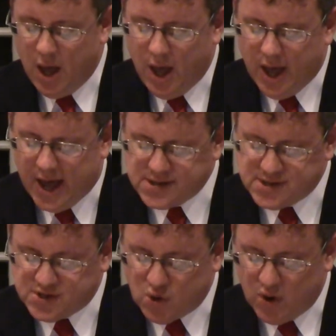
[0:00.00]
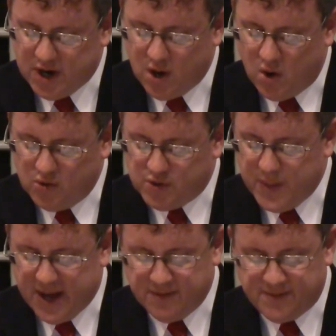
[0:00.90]
As the story goes, a
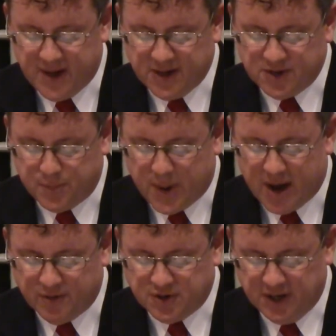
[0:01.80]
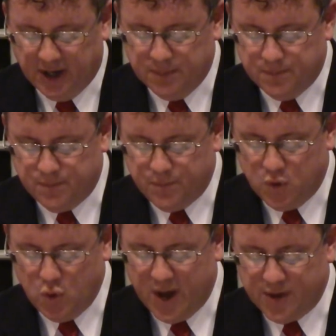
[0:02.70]
man fell into poverty
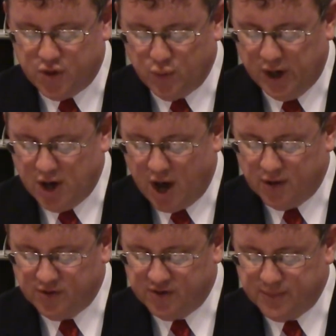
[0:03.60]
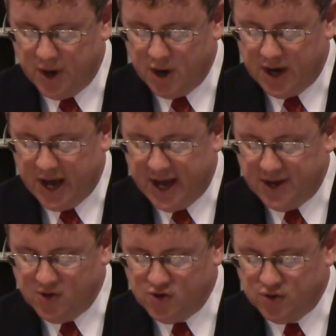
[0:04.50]
who had three daughters of marrying
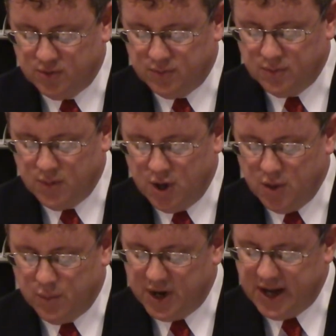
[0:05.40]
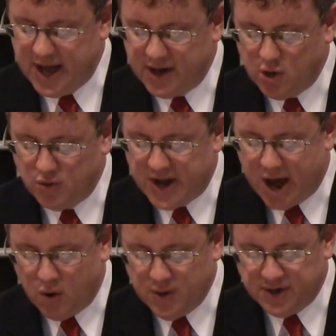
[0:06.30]
age, but he had no
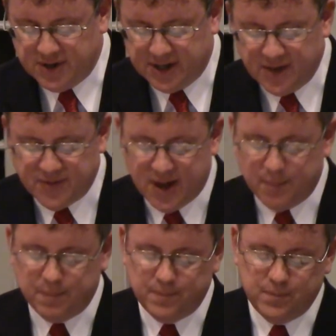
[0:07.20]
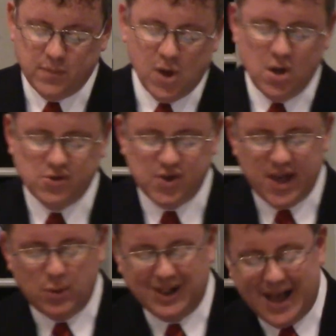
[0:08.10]
dowry to give them, so they
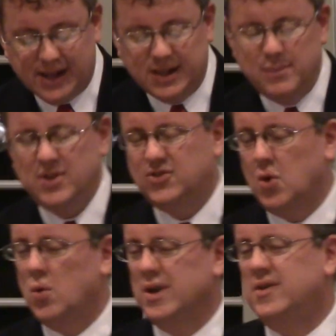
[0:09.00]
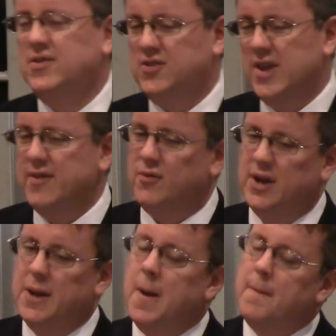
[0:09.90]
would likely be sold into
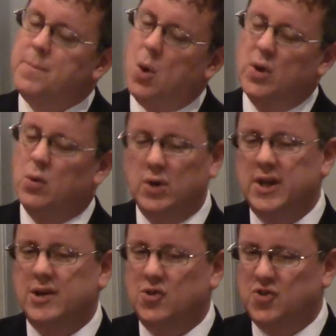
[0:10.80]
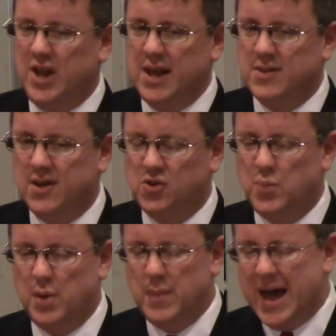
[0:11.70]
slavery. Now, we don't really understand this,
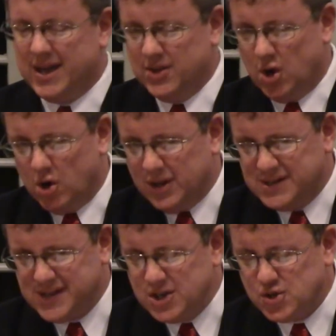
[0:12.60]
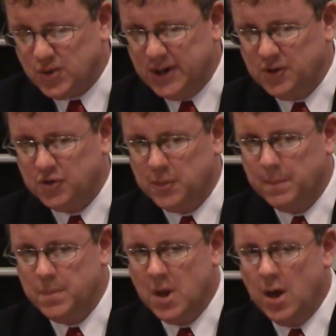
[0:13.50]
but back in the early centuries,
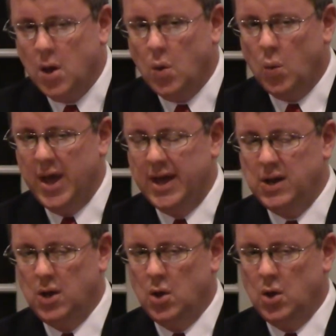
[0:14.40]
when